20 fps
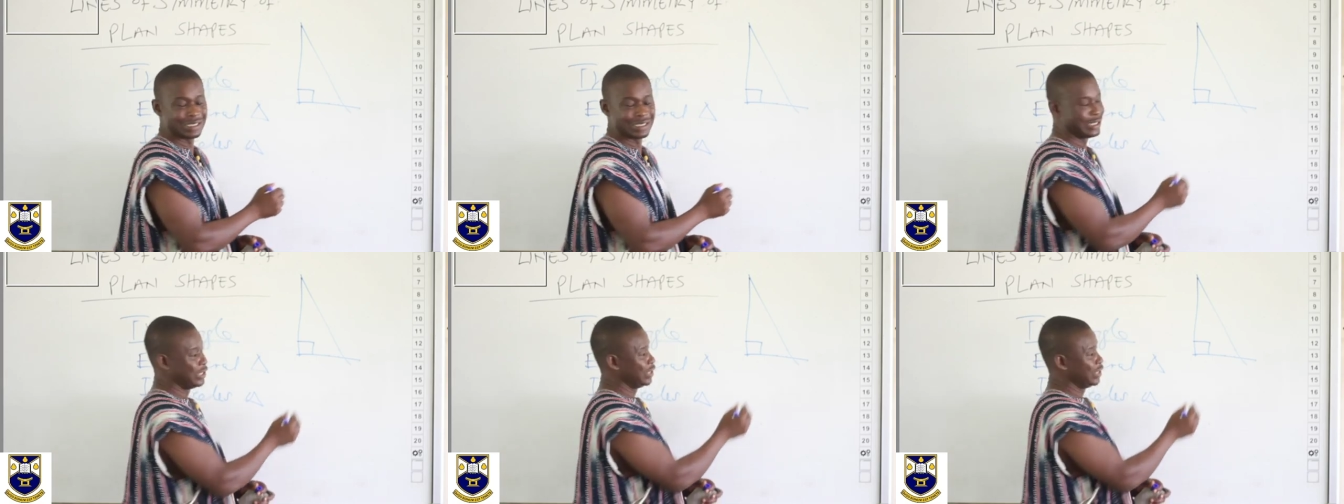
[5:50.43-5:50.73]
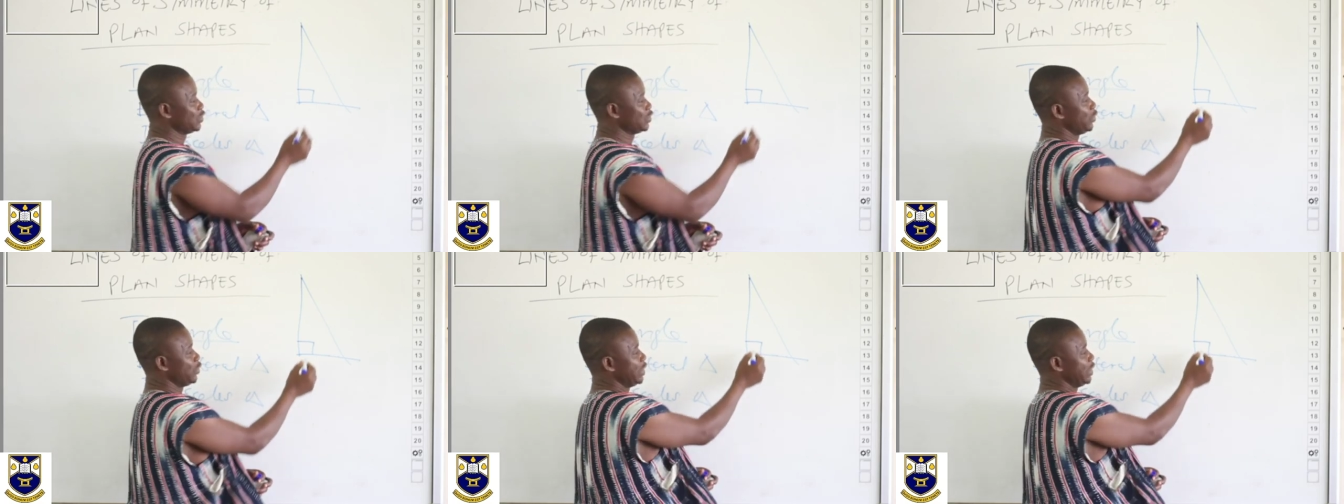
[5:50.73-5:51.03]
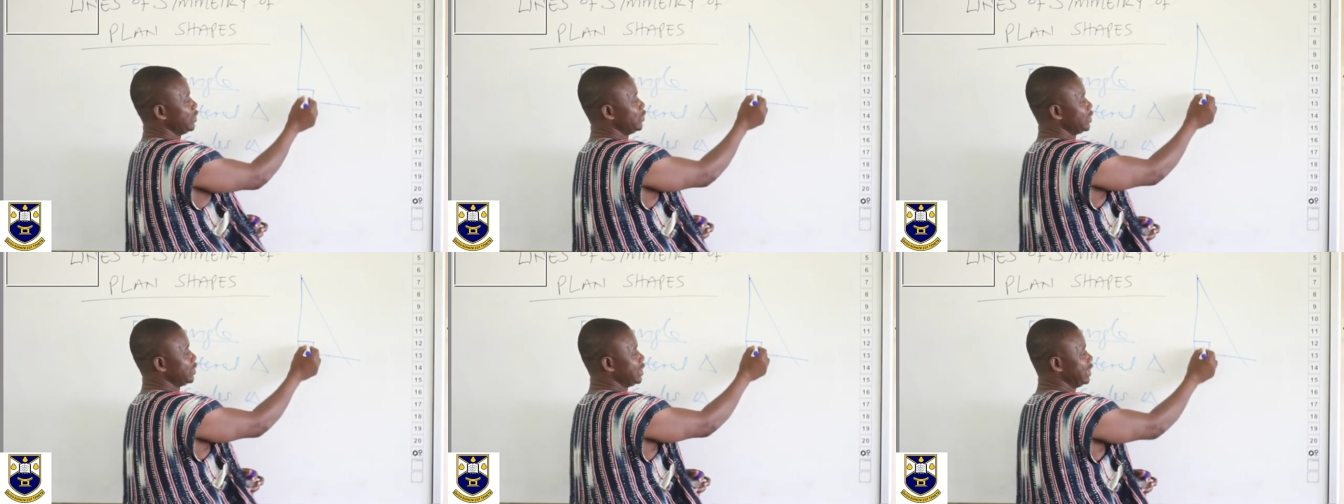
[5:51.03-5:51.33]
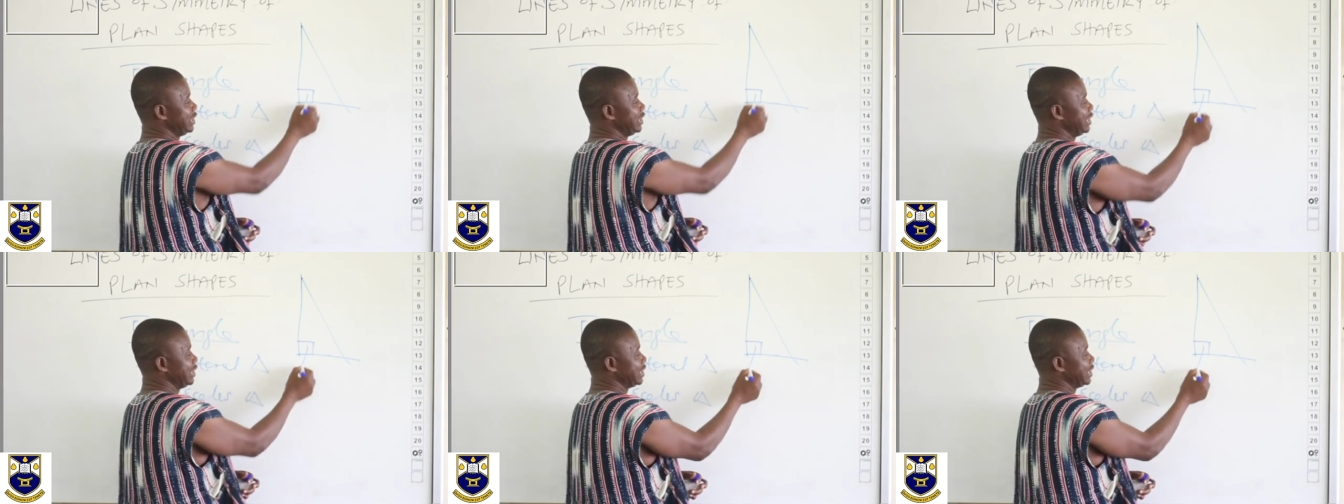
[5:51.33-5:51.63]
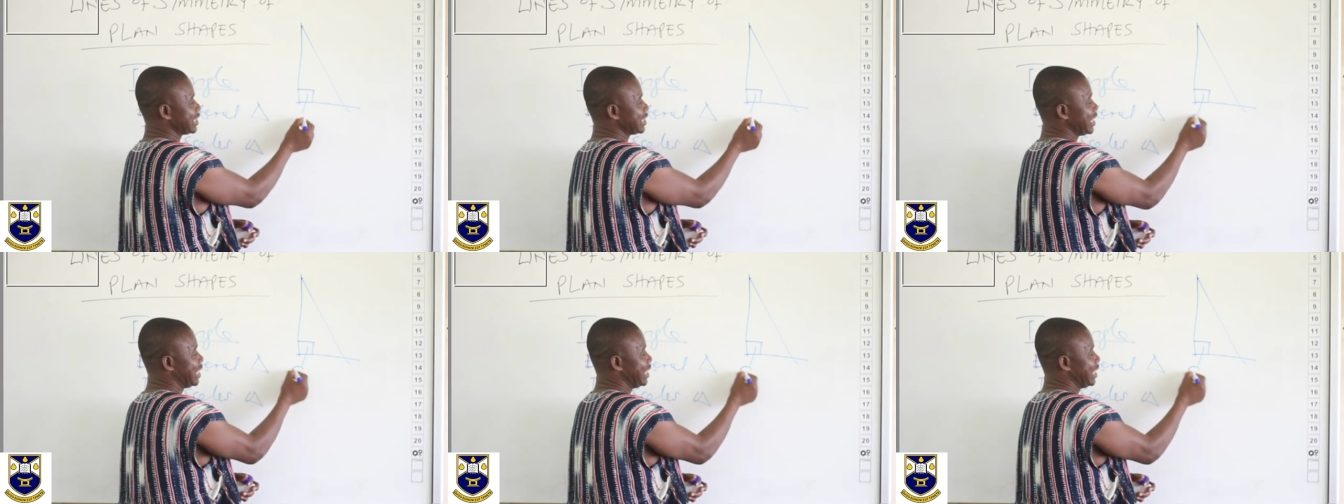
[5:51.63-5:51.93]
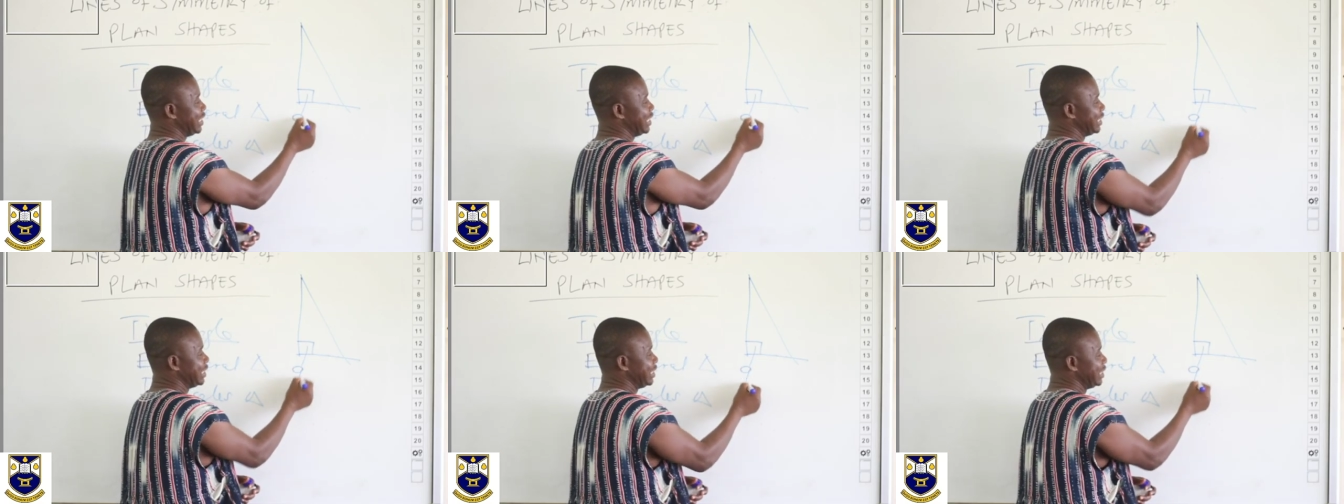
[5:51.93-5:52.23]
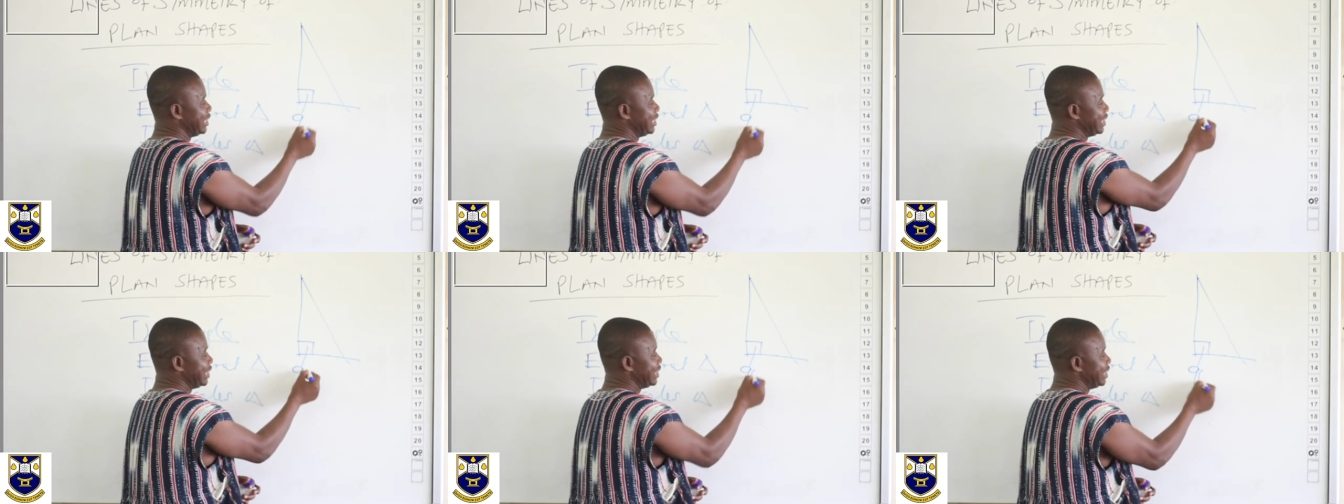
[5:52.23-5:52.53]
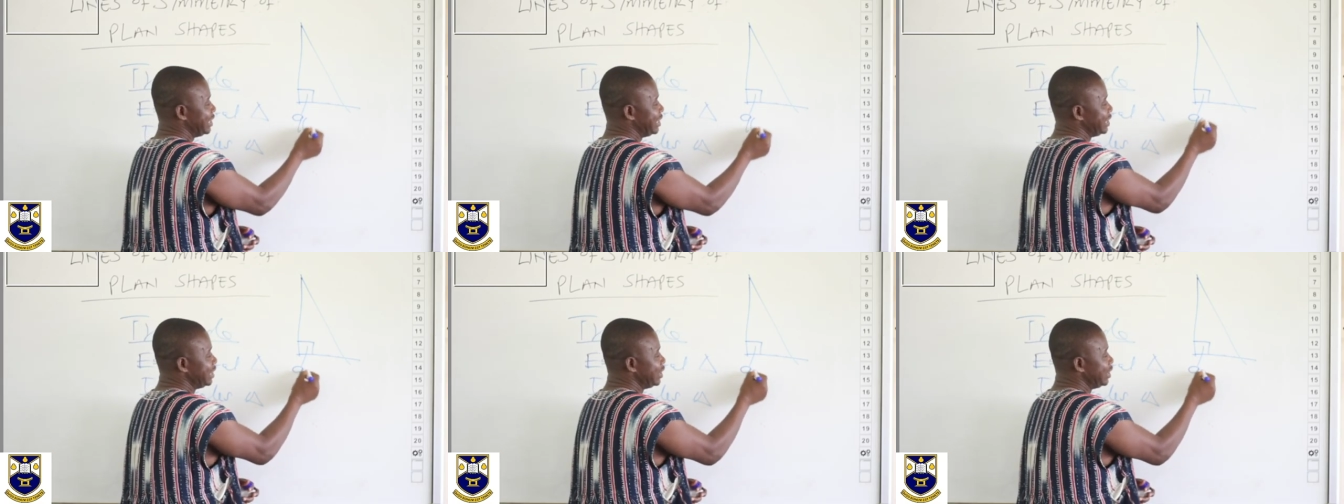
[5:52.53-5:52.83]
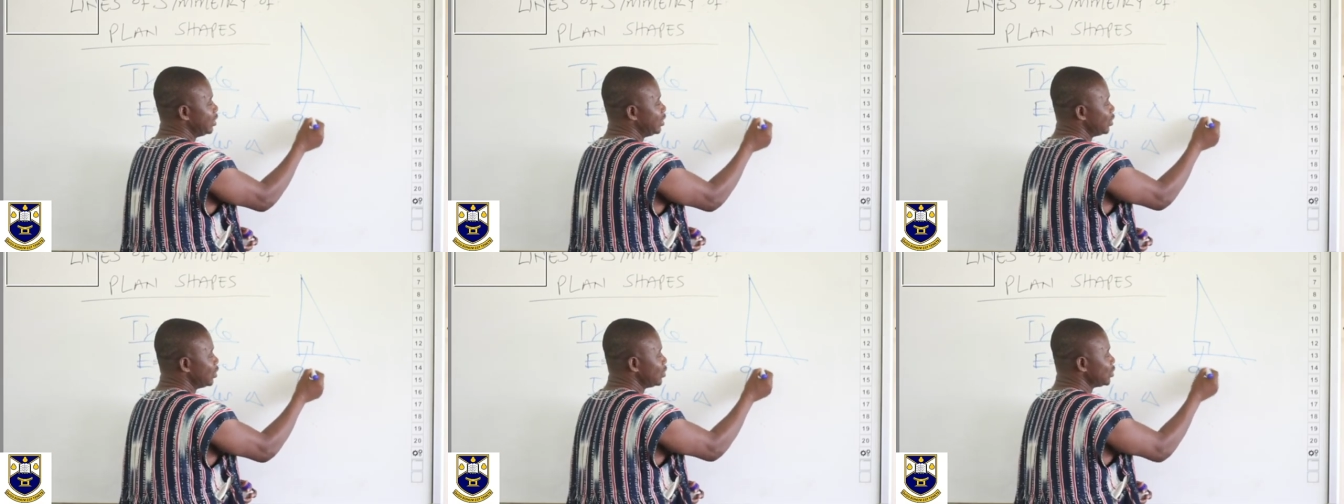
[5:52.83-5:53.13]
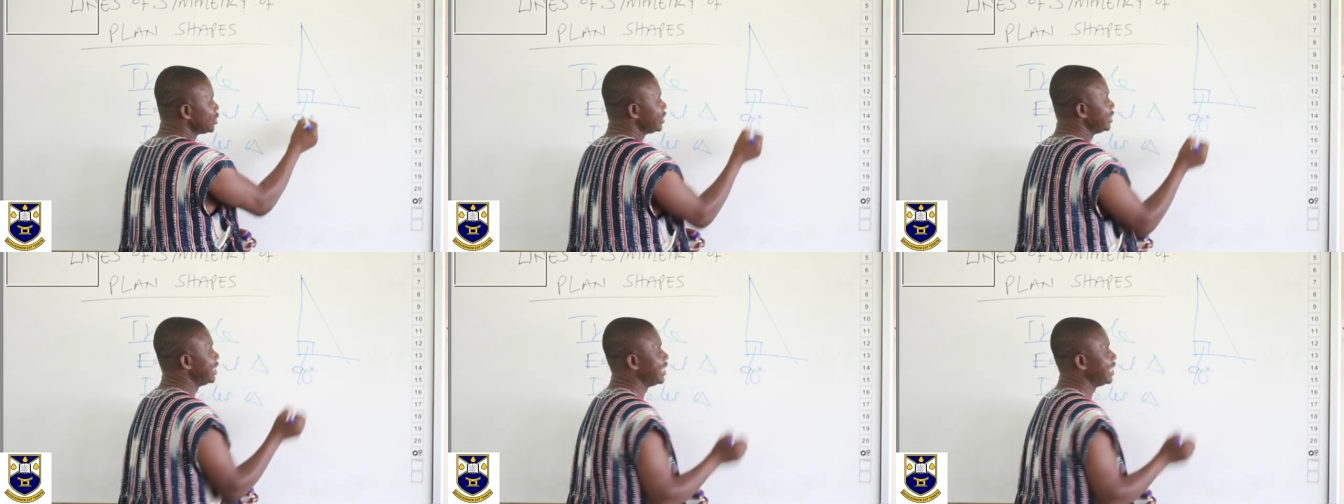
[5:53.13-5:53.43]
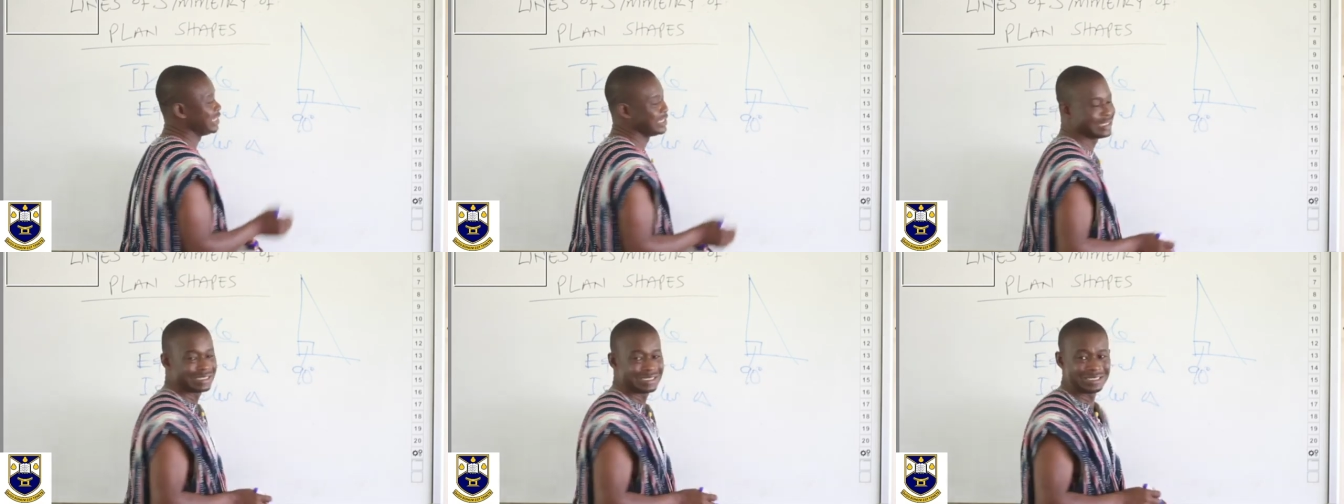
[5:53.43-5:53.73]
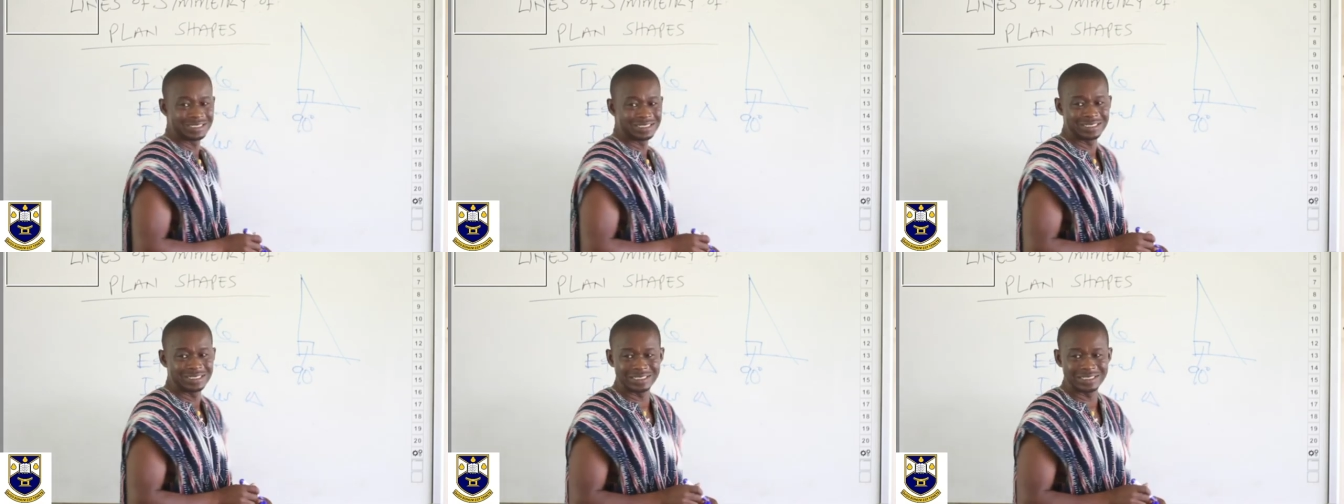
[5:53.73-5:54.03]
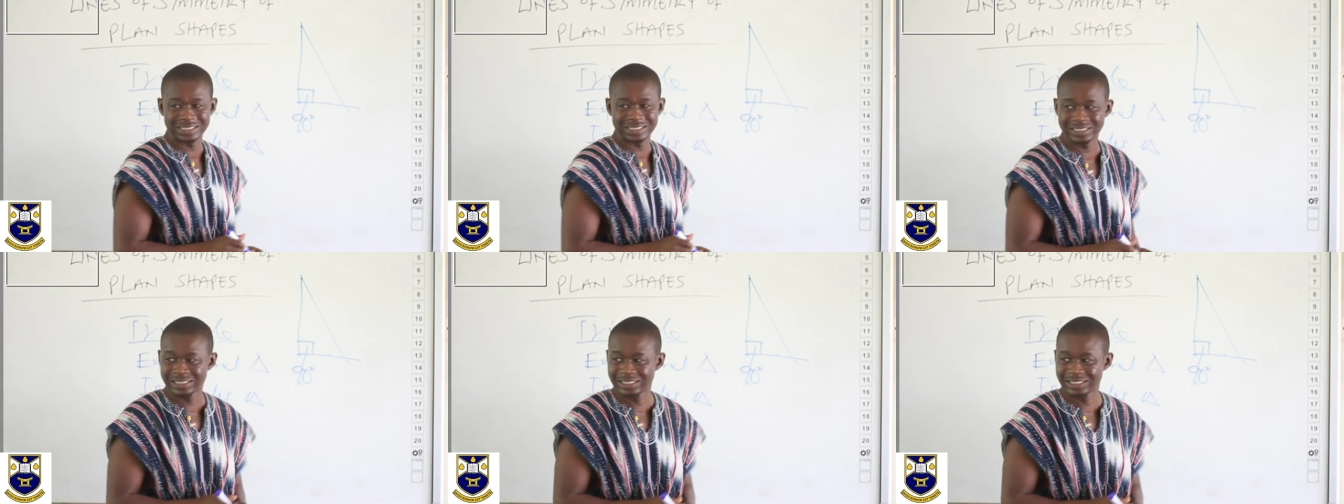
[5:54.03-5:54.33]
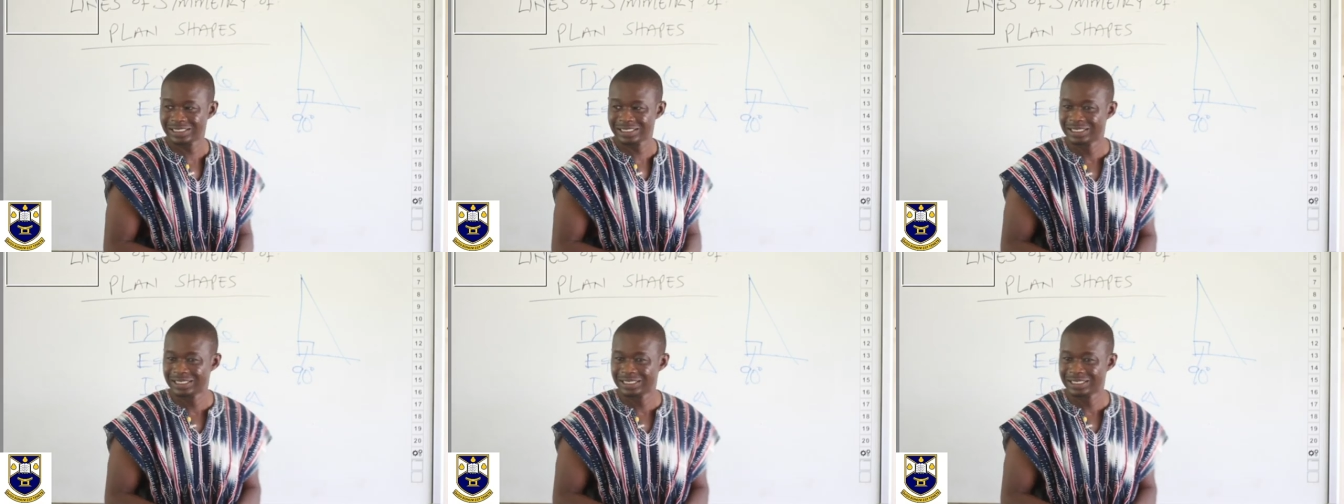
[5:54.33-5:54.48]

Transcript: So when you see this sign, it denotes 90 degrees.